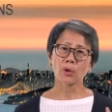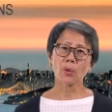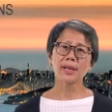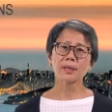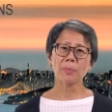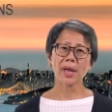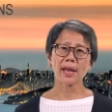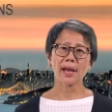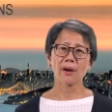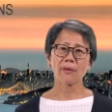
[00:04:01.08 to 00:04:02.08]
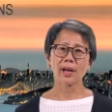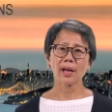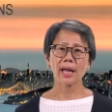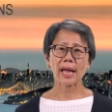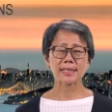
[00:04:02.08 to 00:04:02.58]
the Greater Bay
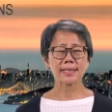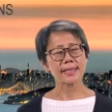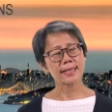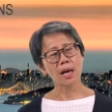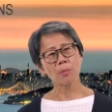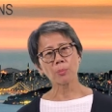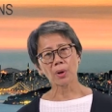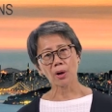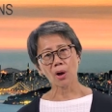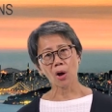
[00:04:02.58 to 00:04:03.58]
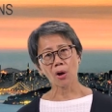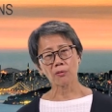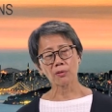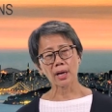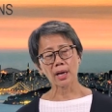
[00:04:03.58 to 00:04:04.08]
Area has a number
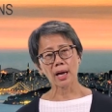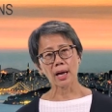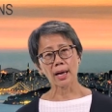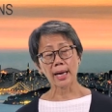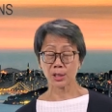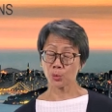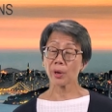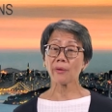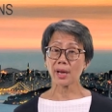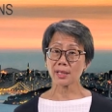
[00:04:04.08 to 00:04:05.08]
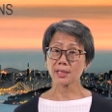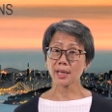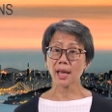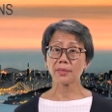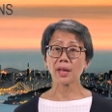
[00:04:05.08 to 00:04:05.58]
of uh,
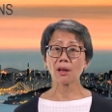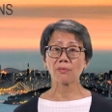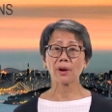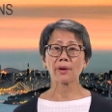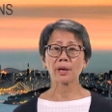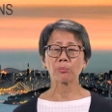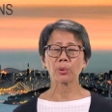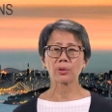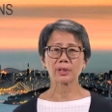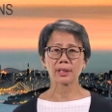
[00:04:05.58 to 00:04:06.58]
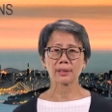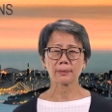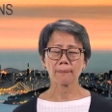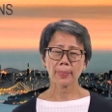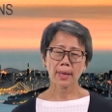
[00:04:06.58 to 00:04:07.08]
experiences that I think are very important.